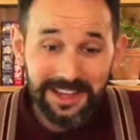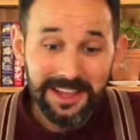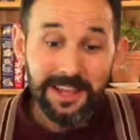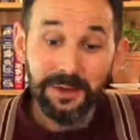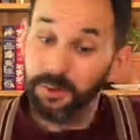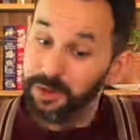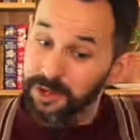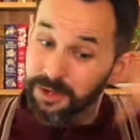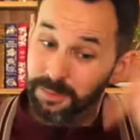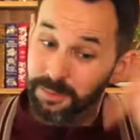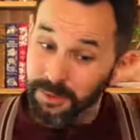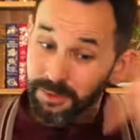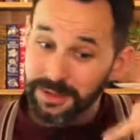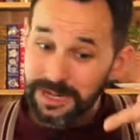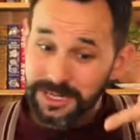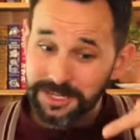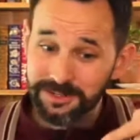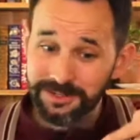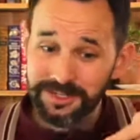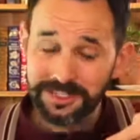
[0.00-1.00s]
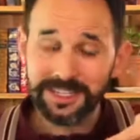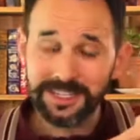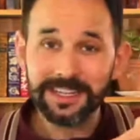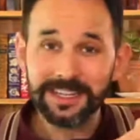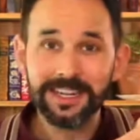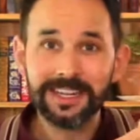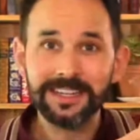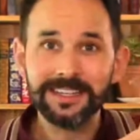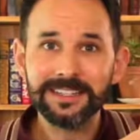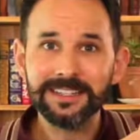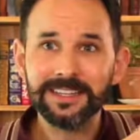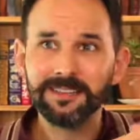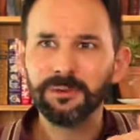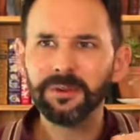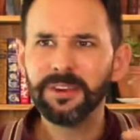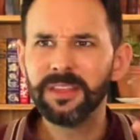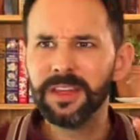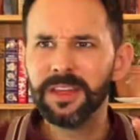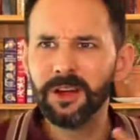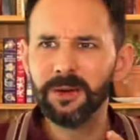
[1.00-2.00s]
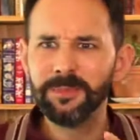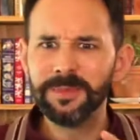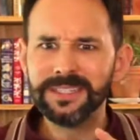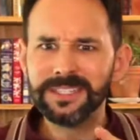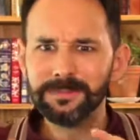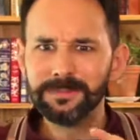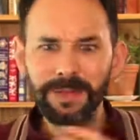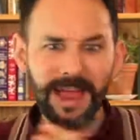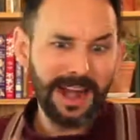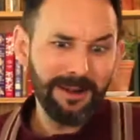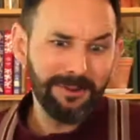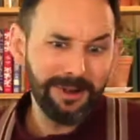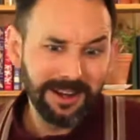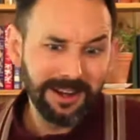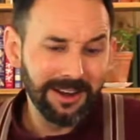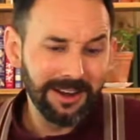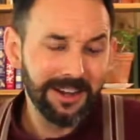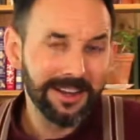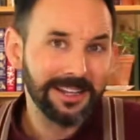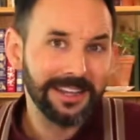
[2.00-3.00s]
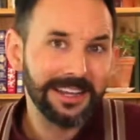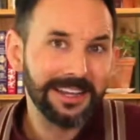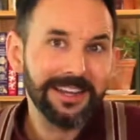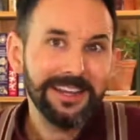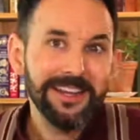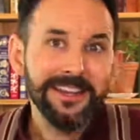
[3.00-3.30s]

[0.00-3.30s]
What you're more interested in is that one of their hobbies is paragliding,